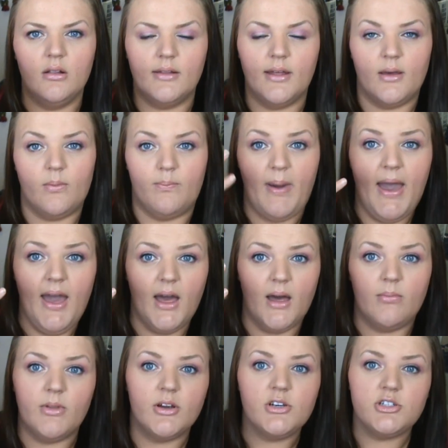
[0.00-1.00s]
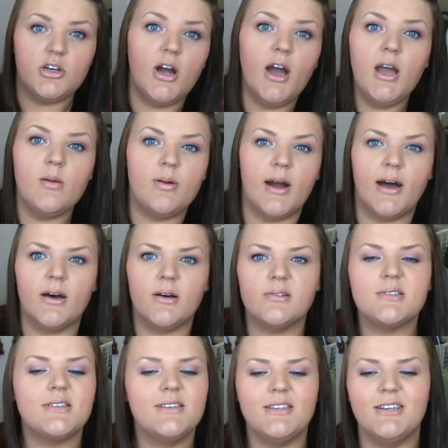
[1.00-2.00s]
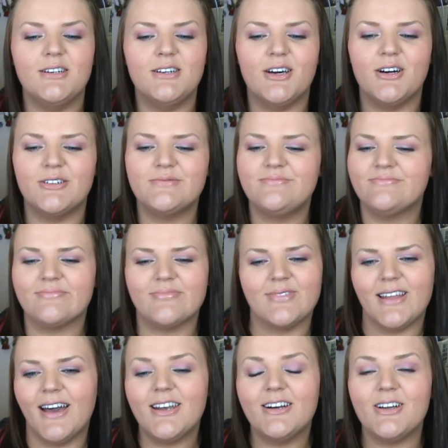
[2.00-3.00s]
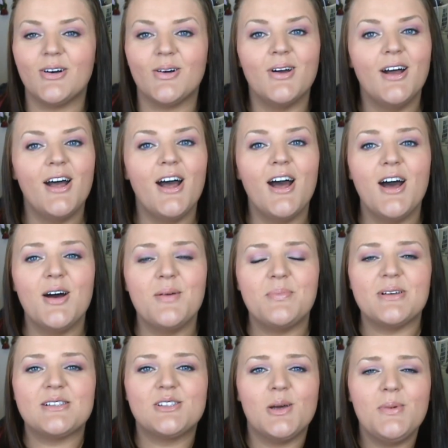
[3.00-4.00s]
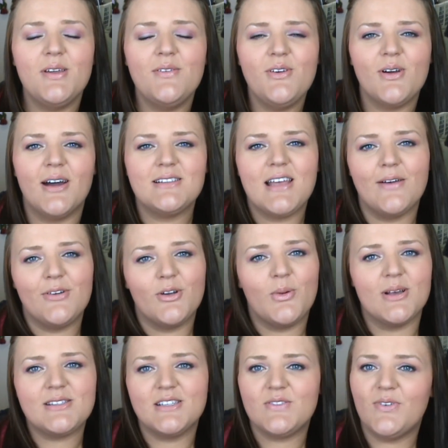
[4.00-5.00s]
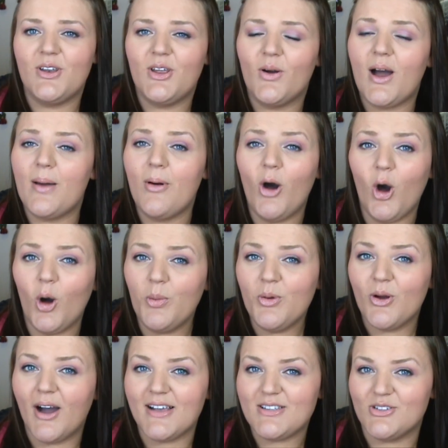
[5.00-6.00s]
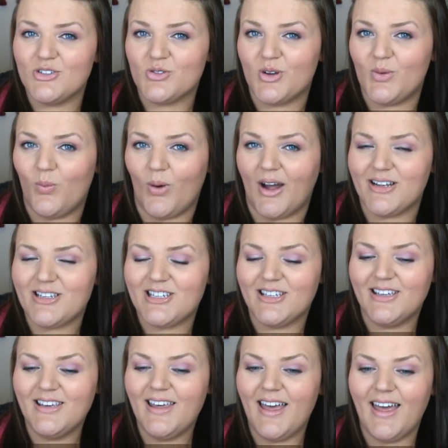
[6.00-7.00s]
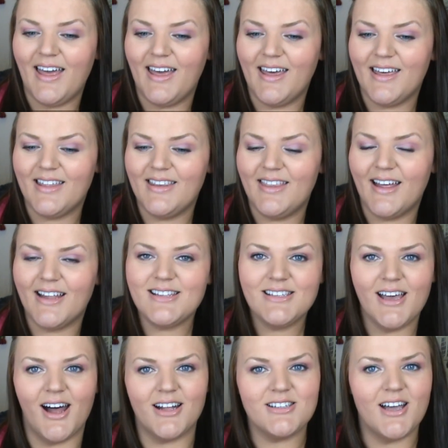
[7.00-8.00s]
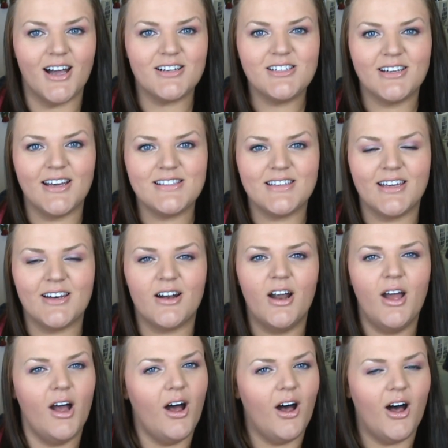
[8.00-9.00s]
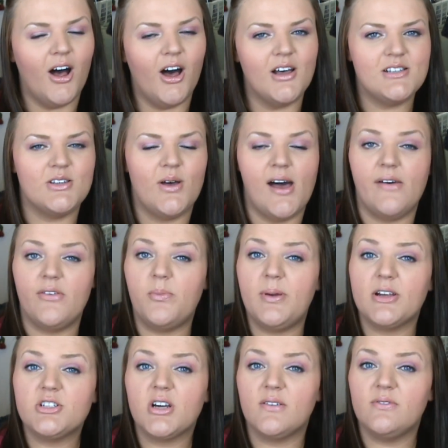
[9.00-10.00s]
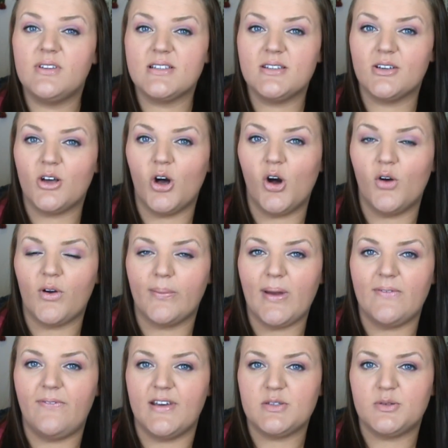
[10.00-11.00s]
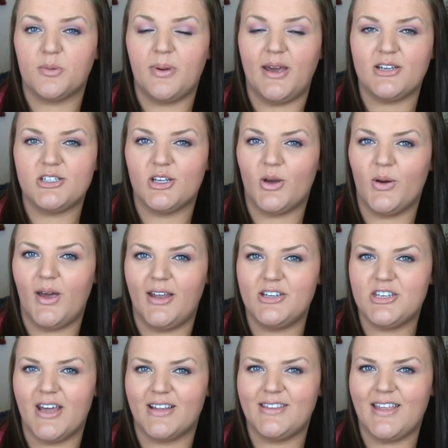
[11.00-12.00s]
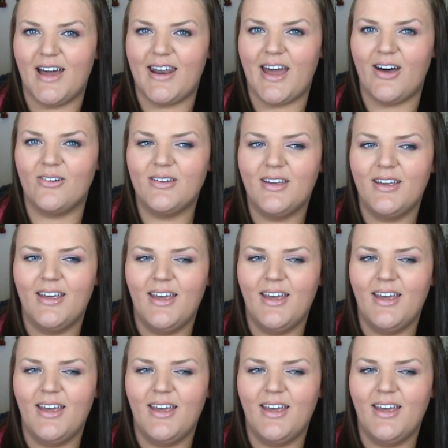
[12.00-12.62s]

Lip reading: bam, there's your eyebrows, you know? I don't know. But so many of you guys have requested this video. I hope you guys enjoyed watching it, and that's it. I'll talk to you guys later. Also, I have a picture of this look over on my Facebook page, so go ahead and check that out.